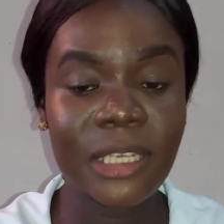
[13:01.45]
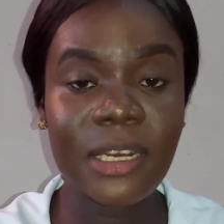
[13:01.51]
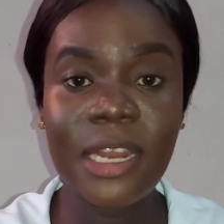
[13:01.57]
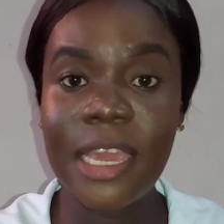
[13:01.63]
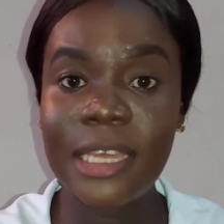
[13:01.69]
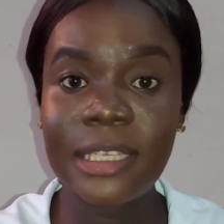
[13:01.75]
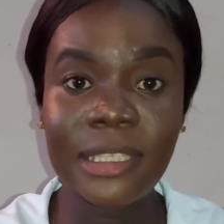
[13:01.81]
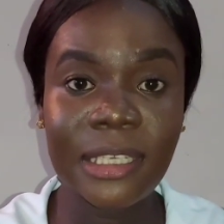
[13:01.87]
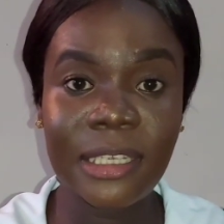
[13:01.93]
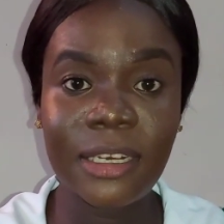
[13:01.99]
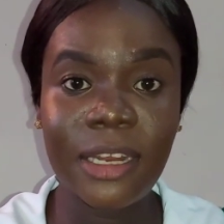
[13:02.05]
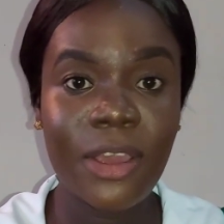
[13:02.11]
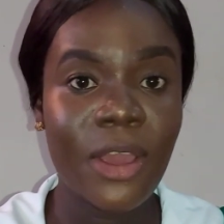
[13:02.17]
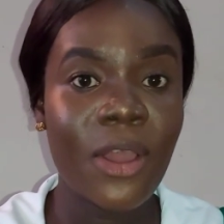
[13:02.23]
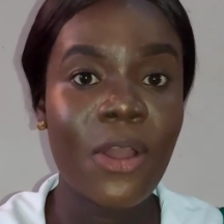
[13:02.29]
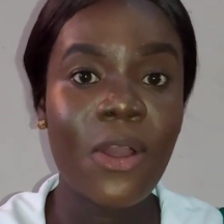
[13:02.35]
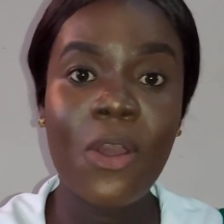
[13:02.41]
In nursing,
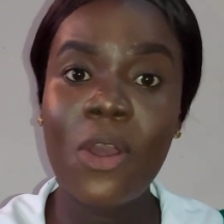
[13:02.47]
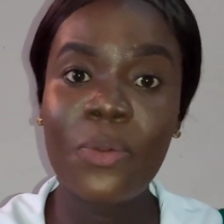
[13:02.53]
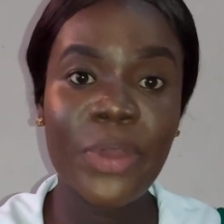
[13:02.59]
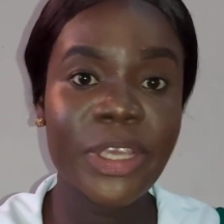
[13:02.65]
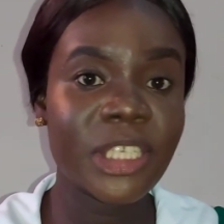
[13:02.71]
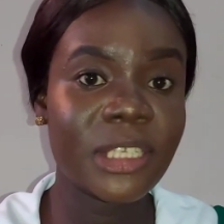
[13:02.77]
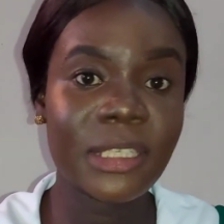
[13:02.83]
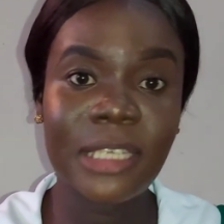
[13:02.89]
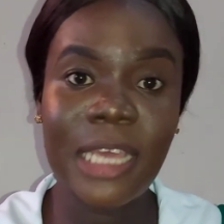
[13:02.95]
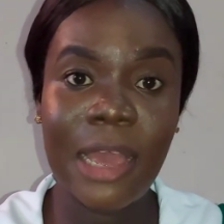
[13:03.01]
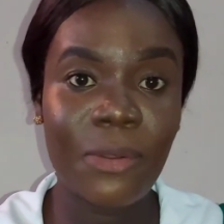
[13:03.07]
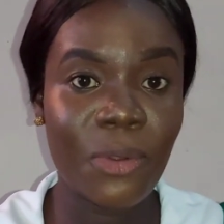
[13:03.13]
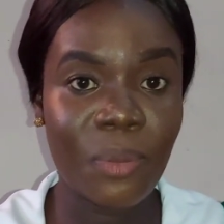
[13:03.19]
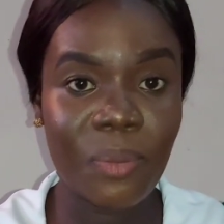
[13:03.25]
all questions are